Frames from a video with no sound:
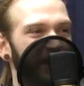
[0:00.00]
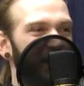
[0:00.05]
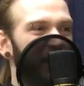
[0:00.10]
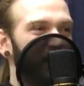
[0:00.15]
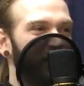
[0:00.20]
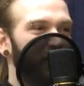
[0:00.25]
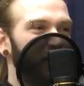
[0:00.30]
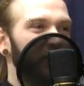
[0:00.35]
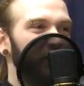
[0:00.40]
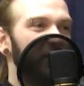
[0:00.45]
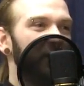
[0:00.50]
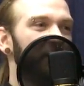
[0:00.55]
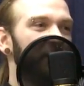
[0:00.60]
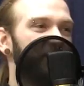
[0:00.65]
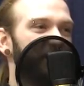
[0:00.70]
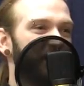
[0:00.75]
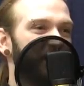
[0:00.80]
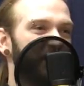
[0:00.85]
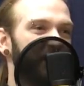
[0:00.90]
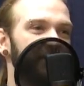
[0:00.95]
That's our low
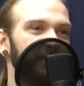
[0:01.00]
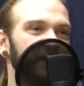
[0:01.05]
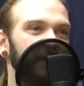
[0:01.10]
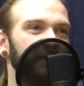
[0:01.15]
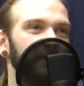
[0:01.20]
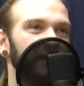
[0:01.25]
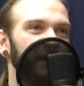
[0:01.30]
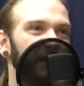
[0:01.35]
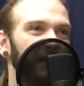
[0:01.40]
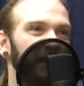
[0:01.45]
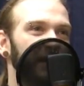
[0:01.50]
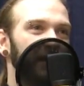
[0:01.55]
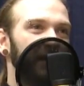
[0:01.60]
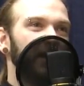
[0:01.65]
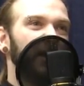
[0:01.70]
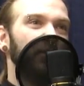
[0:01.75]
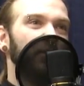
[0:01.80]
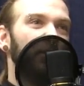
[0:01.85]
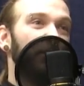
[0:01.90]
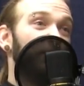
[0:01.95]
dose because
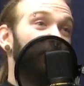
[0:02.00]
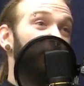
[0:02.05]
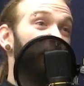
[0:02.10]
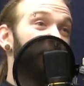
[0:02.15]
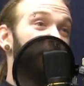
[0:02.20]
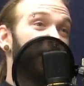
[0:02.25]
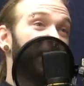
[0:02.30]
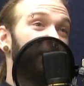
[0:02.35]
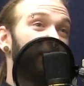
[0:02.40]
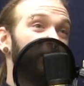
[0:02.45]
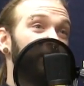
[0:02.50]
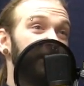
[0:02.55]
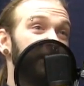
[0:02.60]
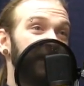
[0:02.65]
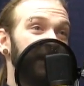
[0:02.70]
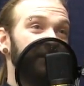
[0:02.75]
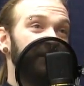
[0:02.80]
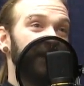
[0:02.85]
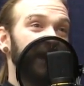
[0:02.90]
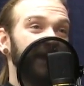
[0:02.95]
we'll generally
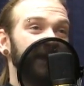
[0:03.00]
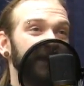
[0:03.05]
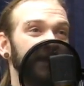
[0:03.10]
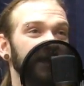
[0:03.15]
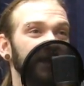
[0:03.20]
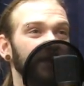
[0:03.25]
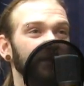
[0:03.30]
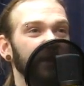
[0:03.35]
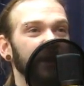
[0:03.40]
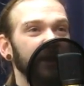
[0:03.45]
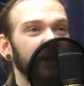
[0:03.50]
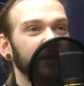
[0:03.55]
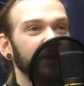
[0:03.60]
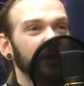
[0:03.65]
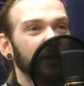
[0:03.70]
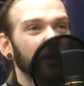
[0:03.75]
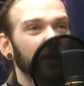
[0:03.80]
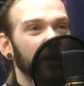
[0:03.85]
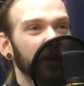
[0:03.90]
give that to somebody though.